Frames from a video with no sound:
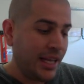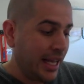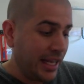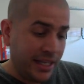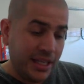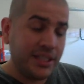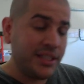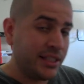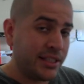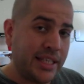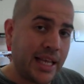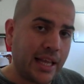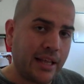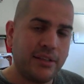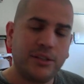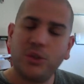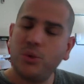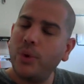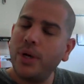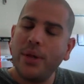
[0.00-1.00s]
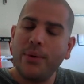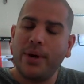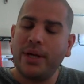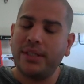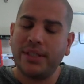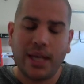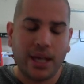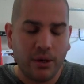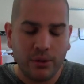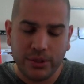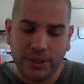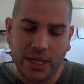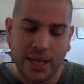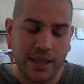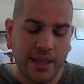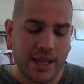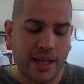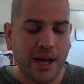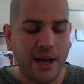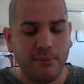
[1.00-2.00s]
it doesn't say. So anyways, I don't say
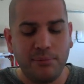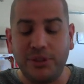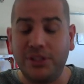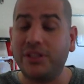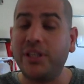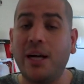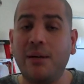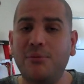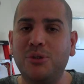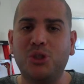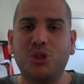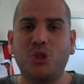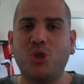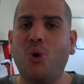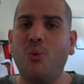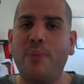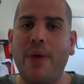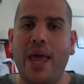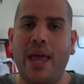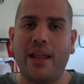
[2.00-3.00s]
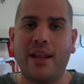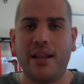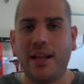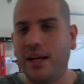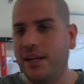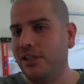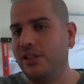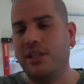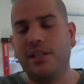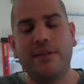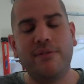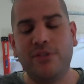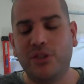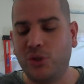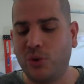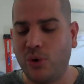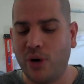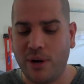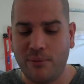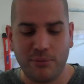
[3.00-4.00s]
anything. I'm just so mad. I just leave the
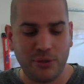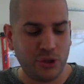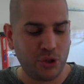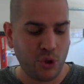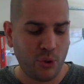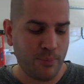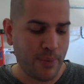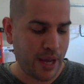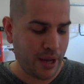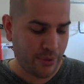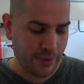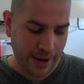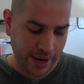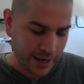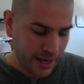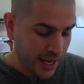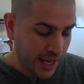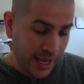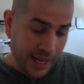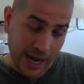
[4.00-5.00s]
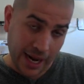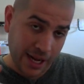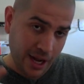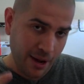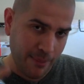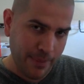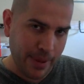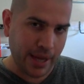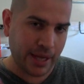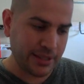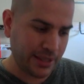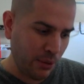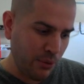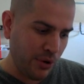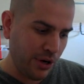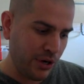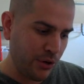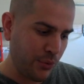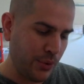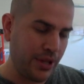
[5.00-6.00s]
store. I'm just so mad, right? And I come back, because I
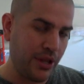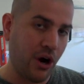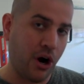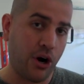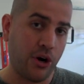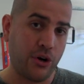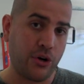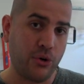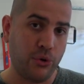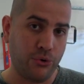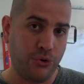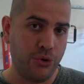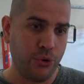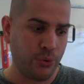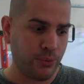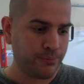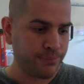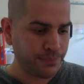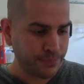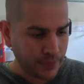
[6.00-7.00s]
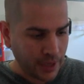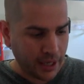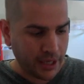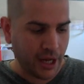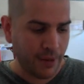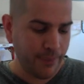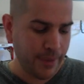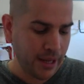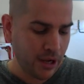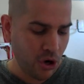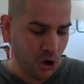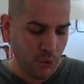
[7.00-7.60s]
wanted to read the article too. I come back